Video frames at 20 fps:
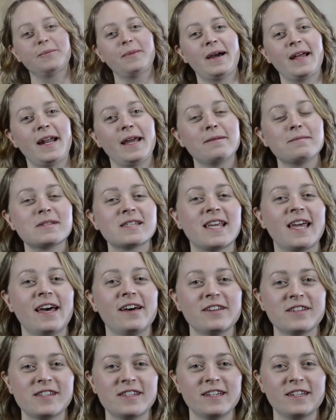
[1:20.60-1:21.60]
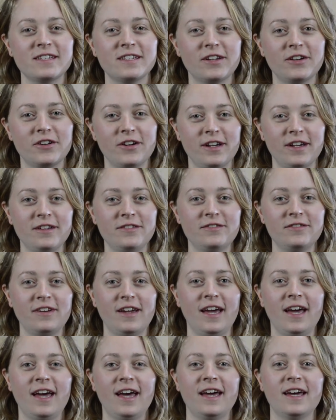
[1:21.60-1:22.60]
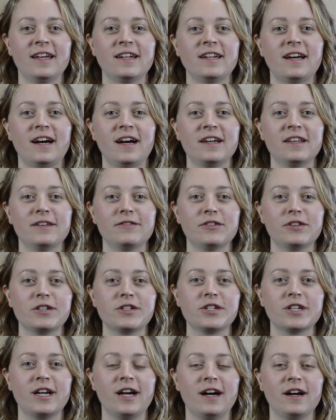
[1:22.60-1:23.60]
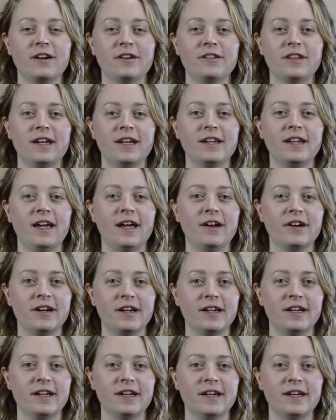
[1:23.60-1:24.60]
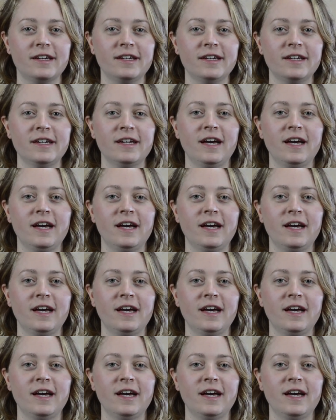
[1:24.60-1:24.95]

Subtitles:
my name's Kelsey DeGrief, and I live in the Chicagoland area.